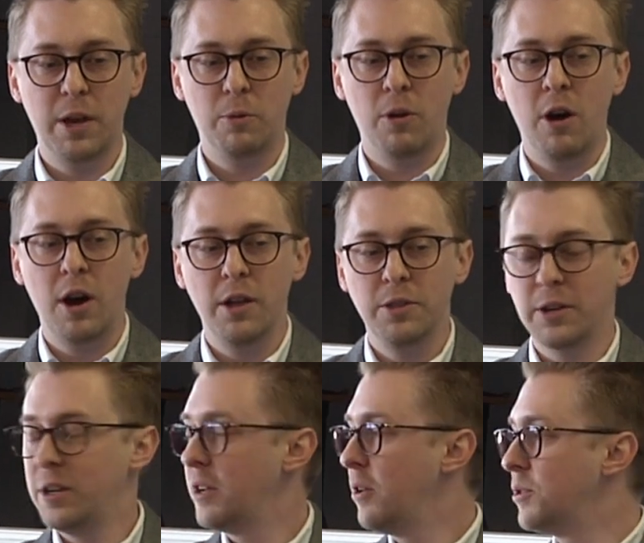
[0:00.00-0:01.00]
want and they're
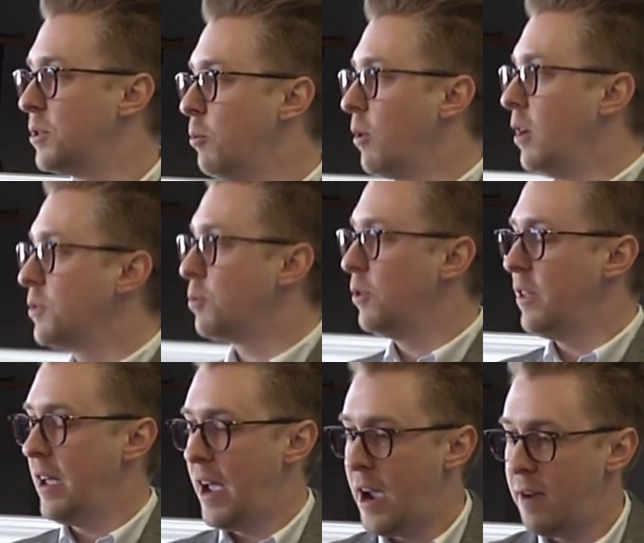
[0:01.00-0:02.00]
going to go somewhere else where
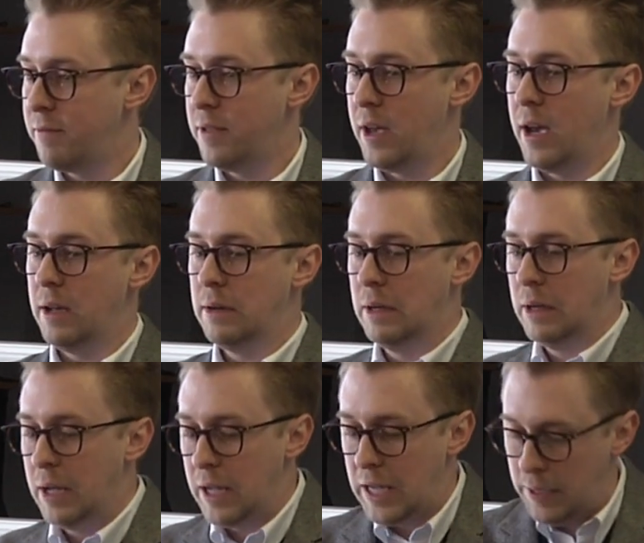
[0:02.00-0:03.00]
they have that.
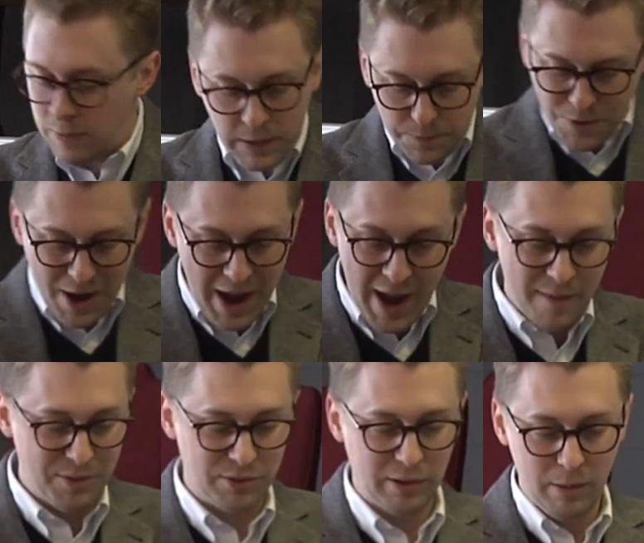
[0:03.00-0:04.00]
Even if you
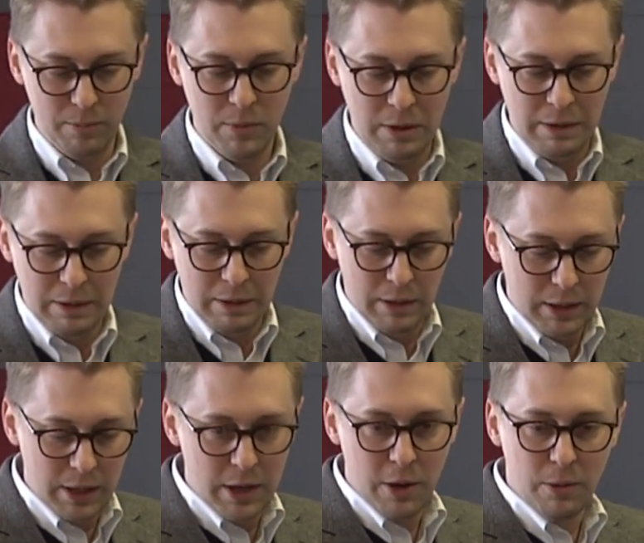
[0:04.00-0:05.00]
had some,
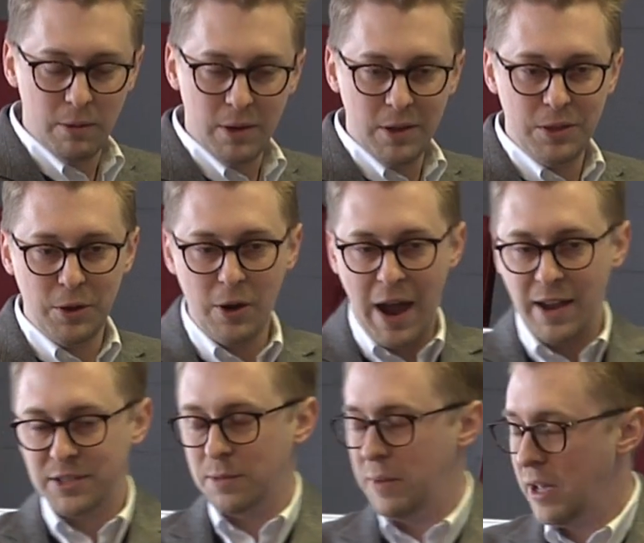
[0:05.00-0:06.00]
you know, there
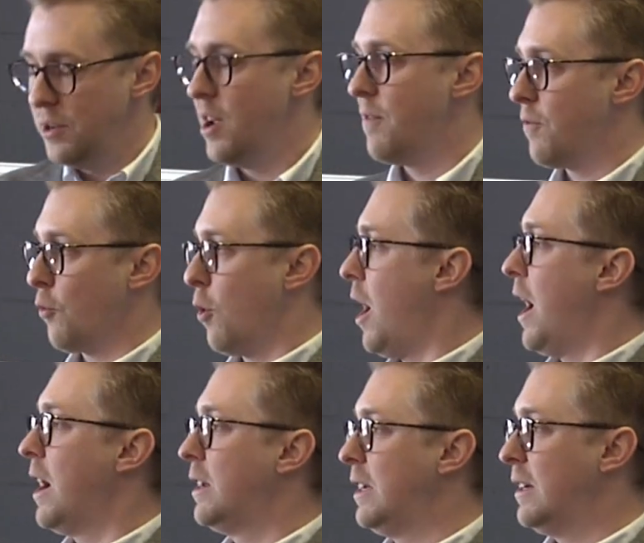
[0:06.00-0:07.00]
has to be enough
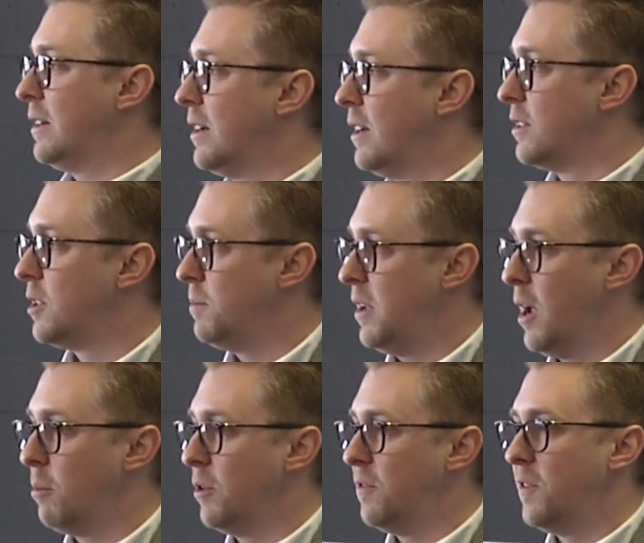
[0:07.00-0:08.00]
variety to be
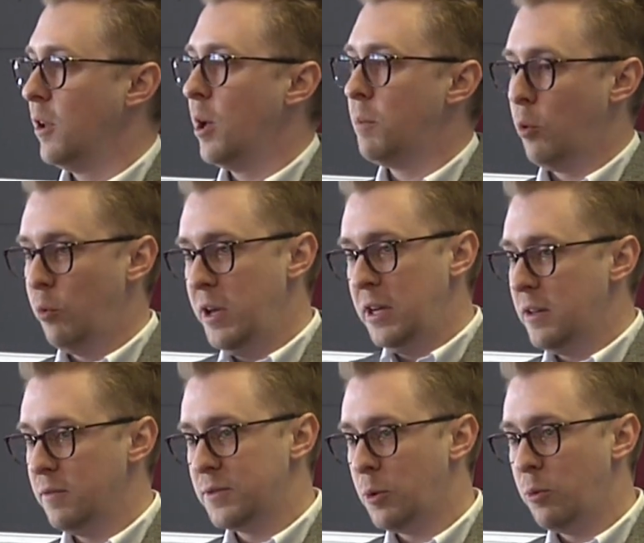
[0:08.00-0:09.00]
able to fill up a week
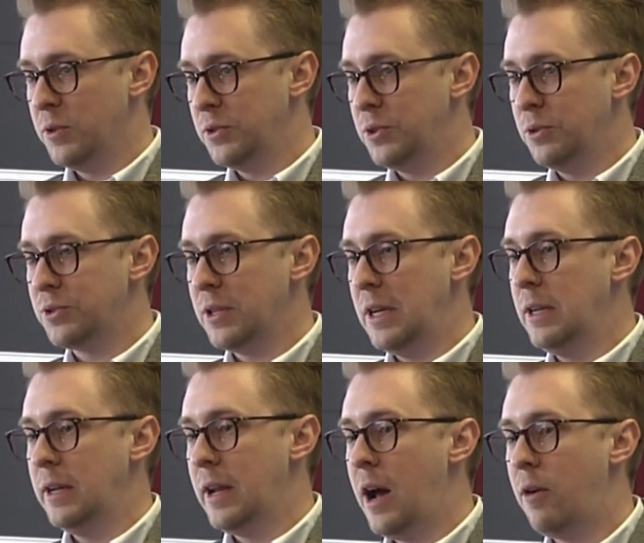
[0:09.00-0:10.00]
if someone's used to
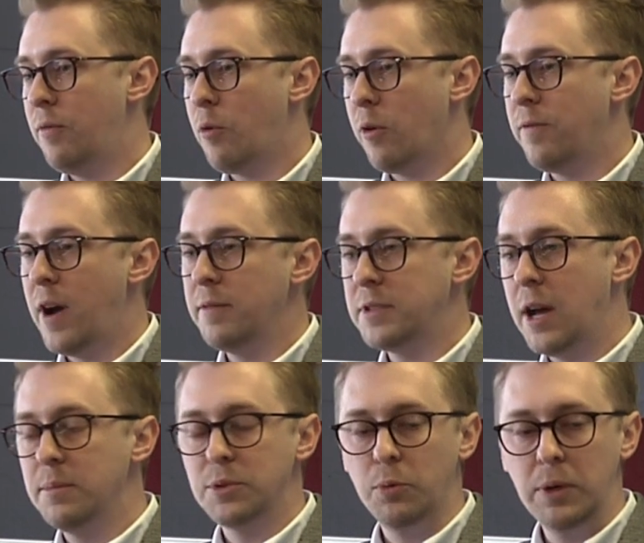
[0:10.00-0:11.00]
eating out 4 or 5
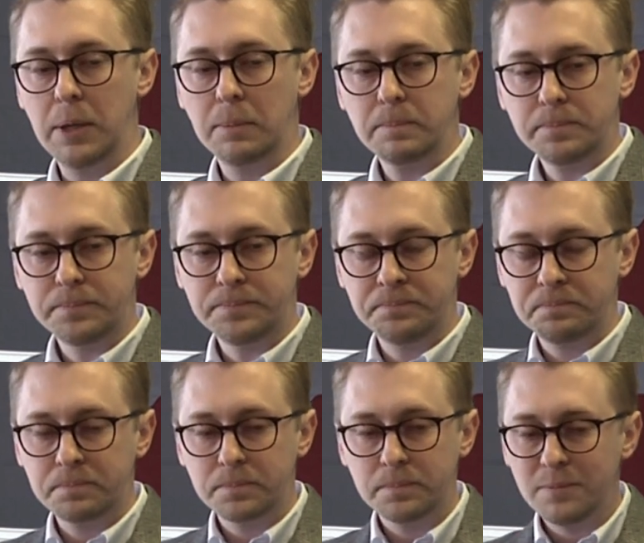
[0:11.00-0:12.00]
times a week.
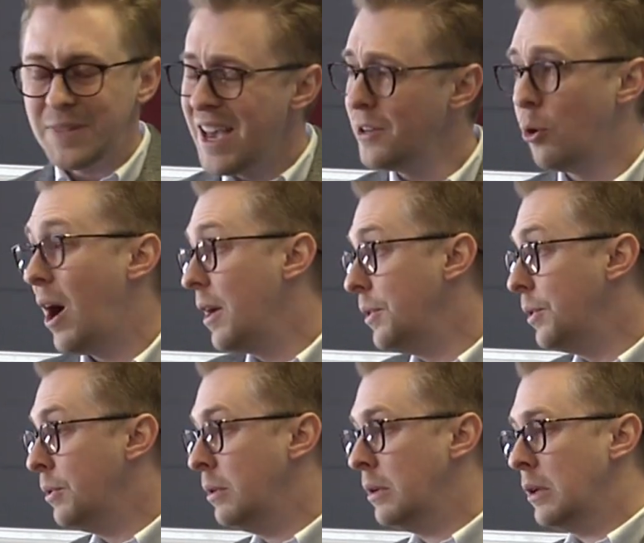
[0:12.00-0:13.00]
I know I
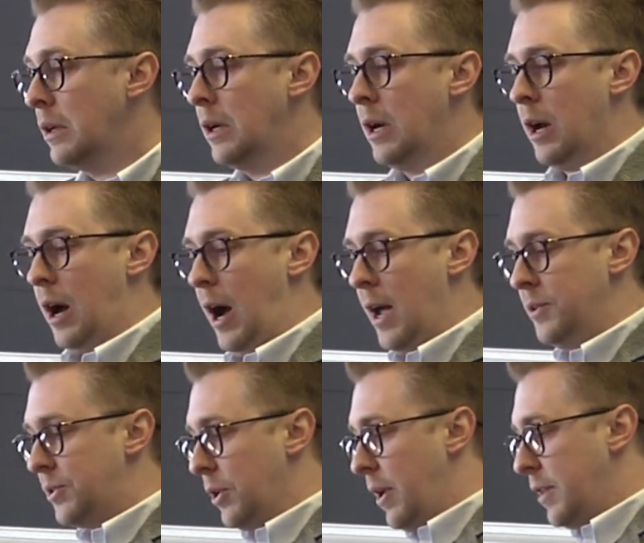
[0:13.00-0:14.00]
do. And
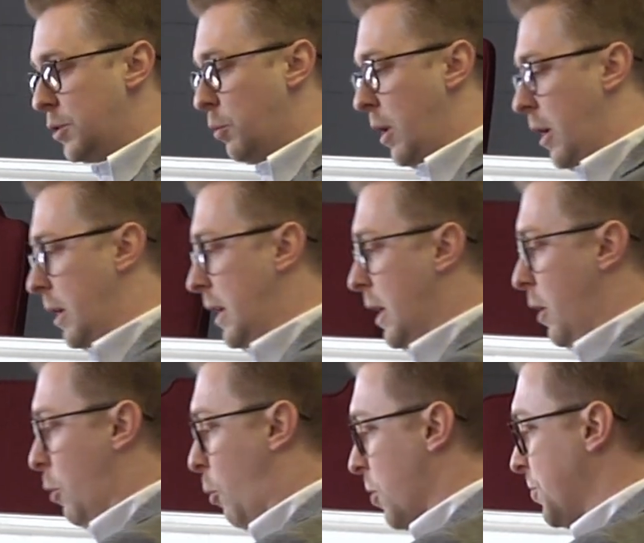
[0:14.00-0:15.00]
so that's where, you know,
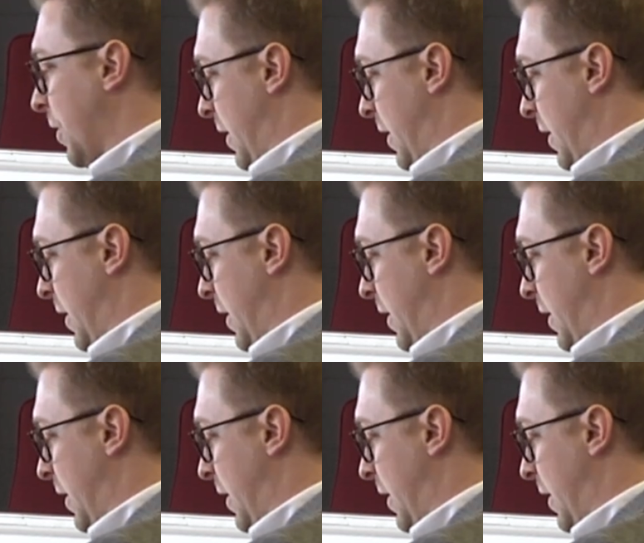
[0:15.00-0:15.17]
the worst thing